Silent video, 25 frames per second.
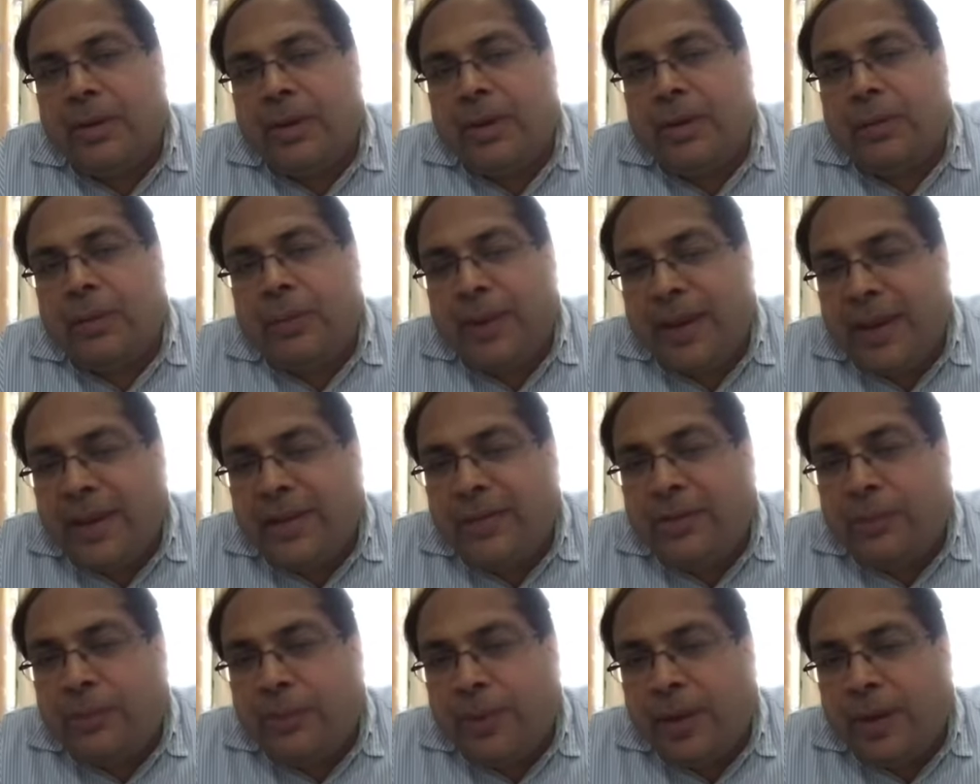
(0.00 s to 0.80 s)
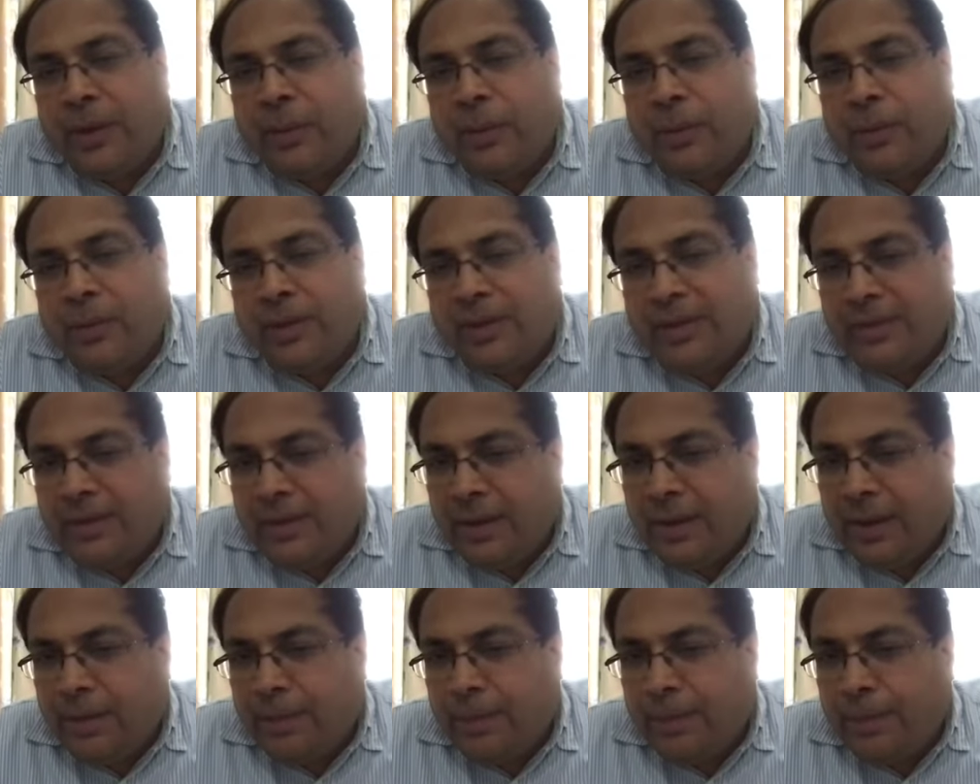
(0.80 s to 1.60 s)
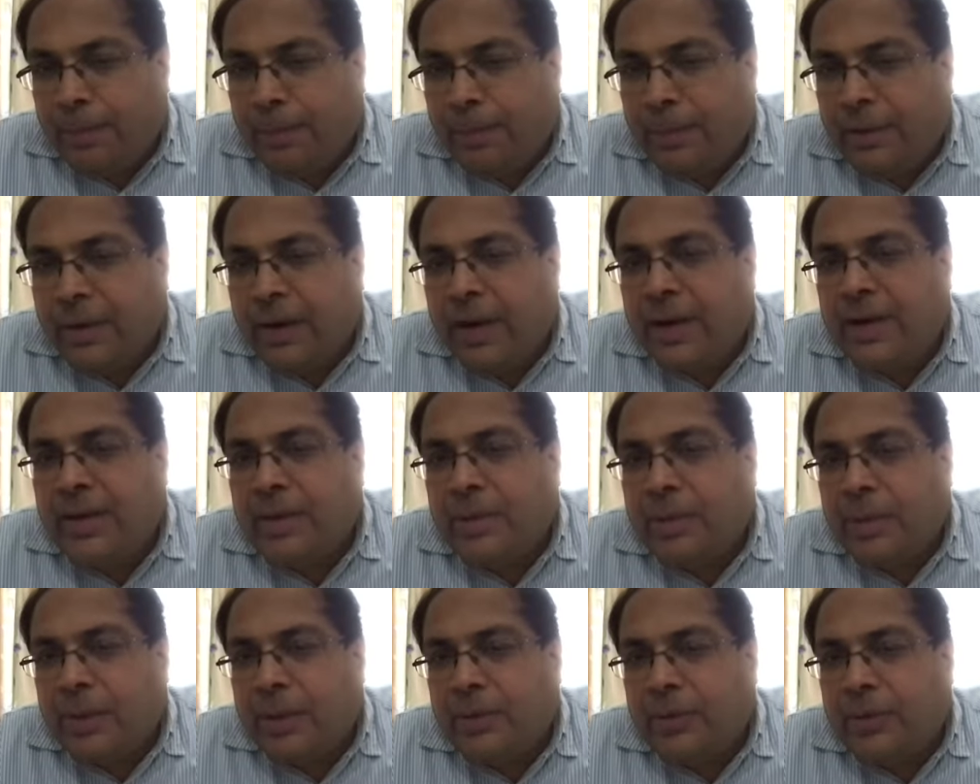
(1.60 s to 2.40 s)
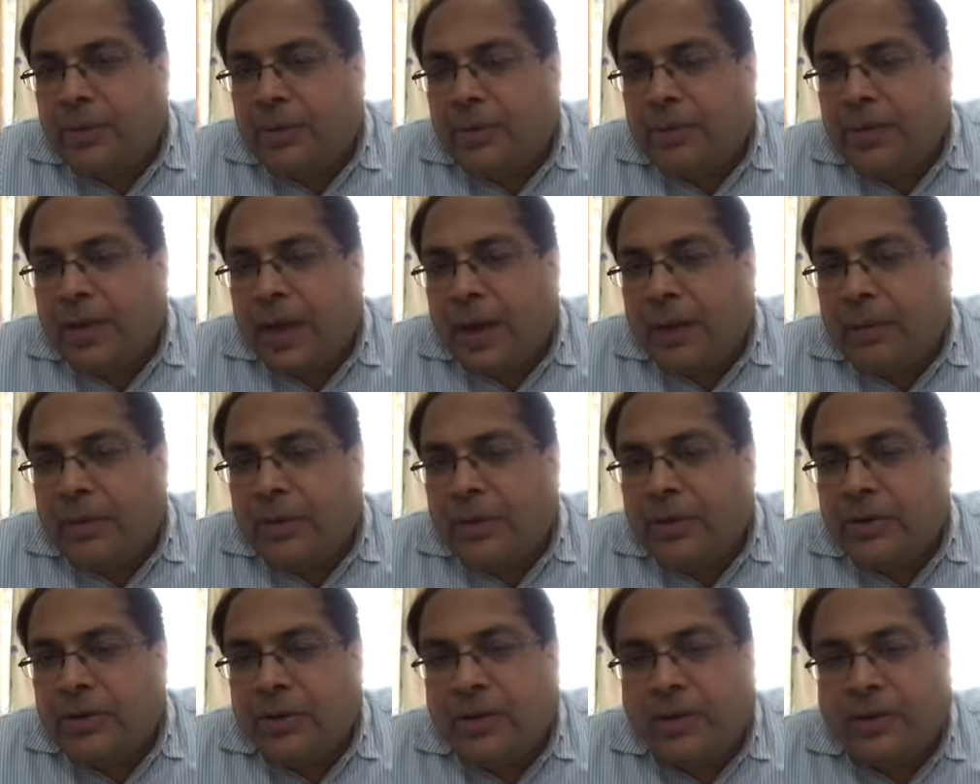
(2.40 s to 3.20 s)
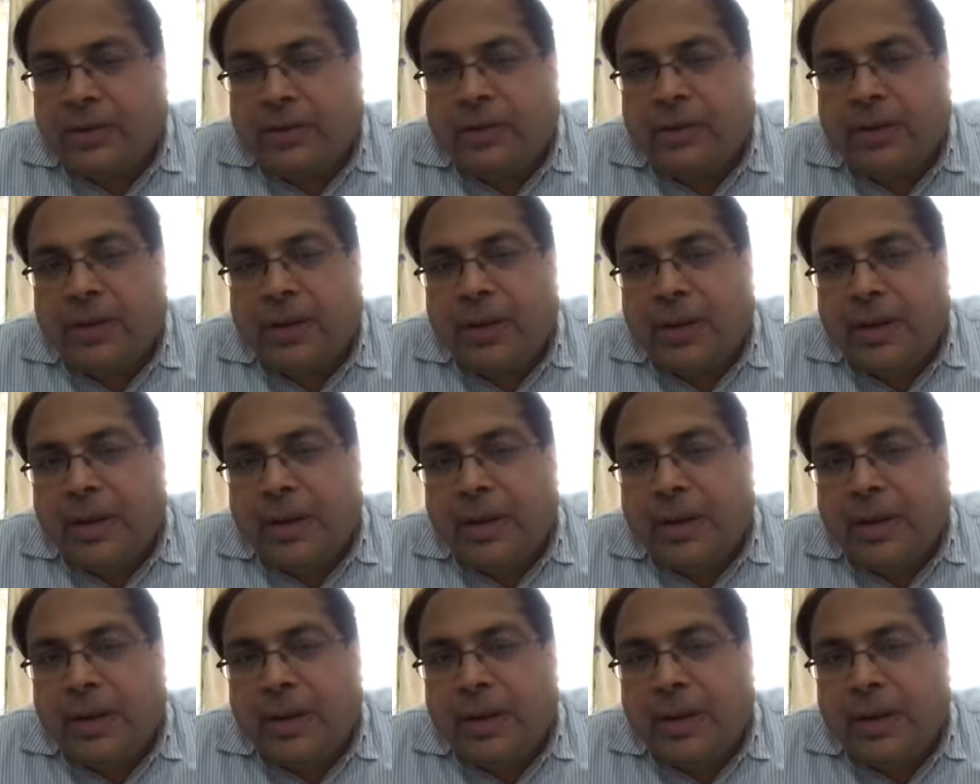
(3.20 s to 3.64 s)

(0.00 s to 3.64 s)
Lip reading: weeks where you will see a great amount of divergence